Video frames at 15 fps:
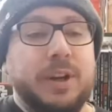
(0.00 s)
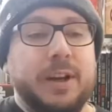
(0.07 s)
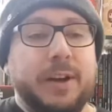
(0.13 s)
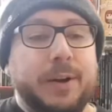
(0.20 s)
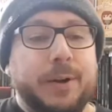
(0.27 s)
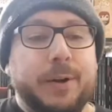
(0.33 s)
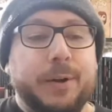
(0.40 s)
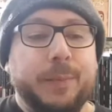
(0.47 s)

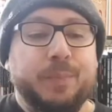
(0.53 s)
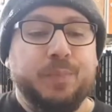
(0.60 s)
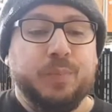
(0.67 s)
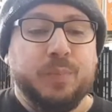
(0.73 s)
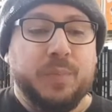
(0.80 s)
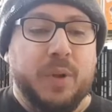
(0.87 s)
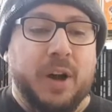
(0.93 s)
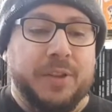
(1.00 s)
Now,
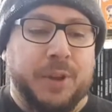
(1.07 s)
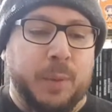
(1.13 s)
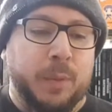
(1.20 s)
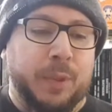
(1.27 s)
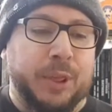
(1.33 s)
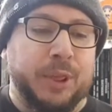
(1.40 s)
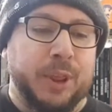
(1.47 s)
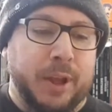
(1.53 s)
I
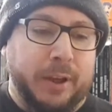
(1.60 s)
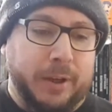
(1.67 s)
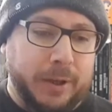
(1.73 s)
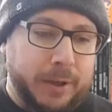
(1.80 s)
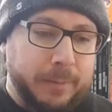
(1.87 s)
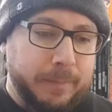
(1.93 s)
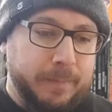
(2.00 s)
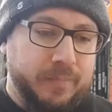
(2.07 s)
don't
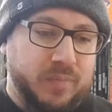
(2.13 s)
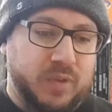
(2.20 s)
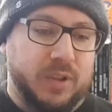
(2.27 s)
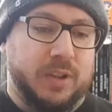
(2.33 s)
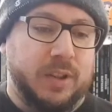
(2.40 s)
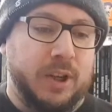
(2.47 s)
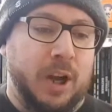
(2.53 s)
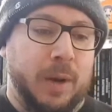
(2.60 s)
think
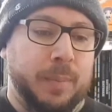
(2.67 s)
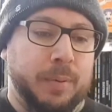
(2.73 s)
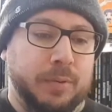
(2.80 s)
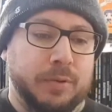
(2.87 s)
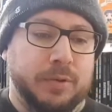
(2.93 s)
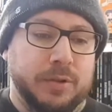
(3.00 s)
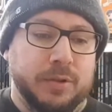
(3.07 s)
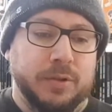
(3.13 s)
cup
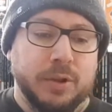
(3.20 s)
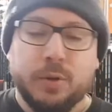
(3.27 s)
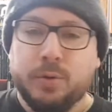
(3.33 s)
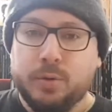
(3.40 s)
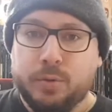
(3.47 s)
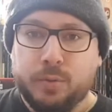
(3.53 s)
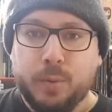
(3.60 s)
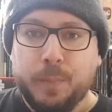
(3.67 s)

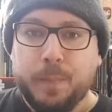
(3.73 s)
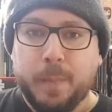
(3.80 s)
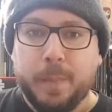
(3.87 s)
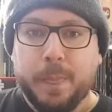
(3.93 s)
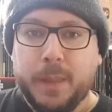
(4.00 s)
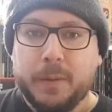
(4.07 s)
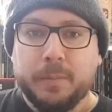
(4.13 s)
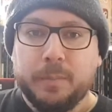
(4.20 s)
noodle
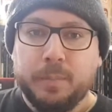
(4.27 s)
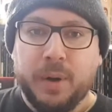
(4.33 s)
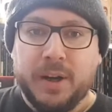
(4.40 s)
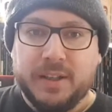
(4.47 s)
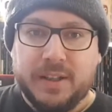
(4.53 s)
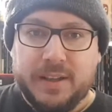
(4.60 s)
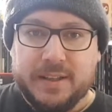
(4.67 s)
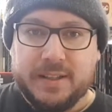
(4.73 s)

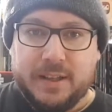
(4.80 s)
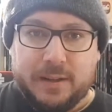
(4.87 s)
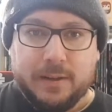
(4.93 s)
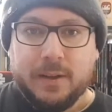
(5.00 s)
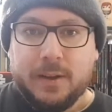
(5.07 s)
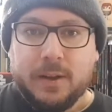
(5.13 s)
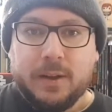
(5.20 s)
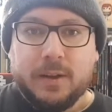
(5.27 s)
by Nissin
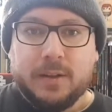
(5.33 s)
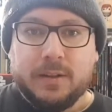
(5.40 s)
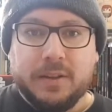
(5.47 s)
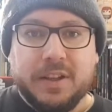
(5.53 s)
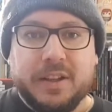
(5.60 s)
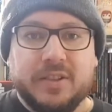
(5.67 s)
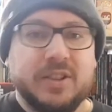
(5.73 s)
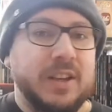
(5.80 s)

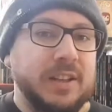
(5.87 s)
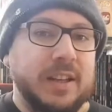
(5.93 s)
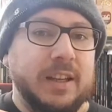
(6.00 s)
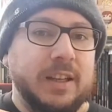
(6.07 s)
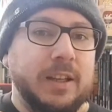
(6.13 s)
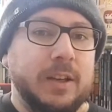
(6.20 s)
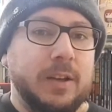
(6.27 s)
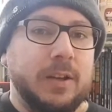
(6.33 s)
needs
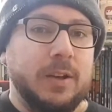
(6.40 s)
any